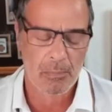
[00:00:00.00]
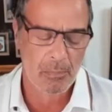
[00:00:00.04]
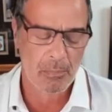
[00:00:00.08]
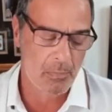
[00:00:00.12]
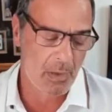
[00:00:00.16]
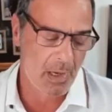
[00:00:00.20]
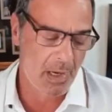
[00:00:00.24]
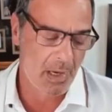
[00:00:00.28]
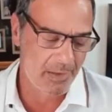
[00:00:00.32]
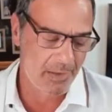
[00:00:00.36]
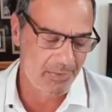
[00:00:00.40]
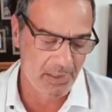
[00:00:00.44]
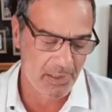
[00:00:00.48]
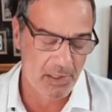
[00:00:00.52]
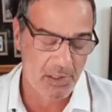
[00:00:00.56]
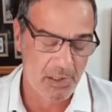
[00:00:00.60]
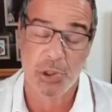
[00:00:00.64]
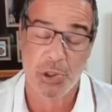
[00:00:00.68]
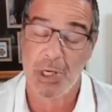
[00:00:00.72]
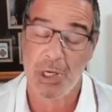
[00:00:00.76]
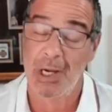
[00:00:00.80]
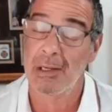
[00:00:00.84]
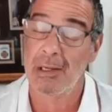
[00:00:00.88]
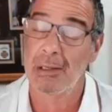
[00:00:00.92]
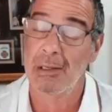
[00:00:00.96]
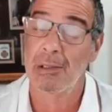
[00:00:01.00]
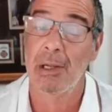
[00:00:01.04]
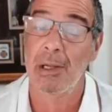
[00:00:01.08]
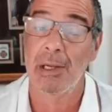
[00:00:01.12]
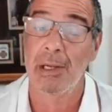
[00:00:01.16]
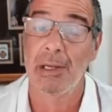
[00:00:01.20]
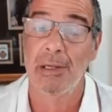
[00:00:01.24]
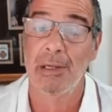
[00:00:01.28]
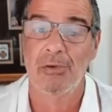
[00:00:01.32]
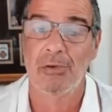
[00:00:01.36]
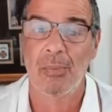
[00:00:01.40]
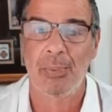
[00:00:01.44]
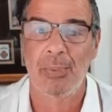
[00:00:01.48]
I think, shine a
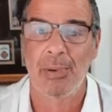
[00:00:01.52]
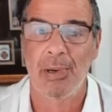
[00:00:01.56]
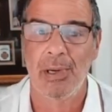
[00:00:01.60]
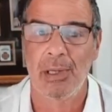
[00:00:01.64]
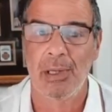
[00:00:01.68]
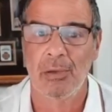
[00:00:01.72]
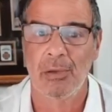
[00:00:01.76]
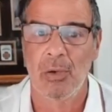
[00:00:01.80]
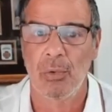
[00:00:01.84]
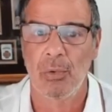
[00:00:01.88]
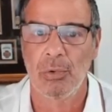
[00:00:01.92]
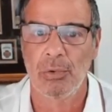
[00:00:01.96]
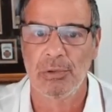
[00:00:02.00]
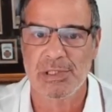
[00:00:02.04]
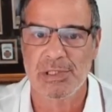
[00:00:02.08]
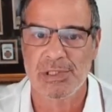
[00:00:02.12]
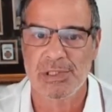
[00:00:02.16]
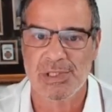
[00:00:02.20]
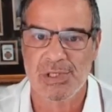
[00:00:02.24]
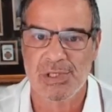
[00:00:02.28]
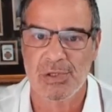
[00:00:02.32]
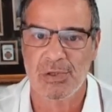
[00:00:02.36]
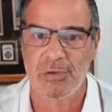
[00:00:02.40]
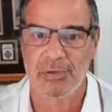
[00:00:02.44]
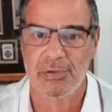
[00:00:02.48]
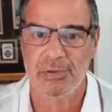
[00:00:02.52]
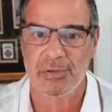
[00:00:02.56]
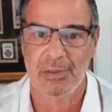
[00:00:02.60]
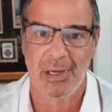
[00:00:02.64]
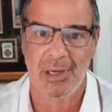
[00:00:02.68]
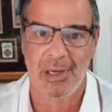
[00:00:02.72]
light upon gold and silver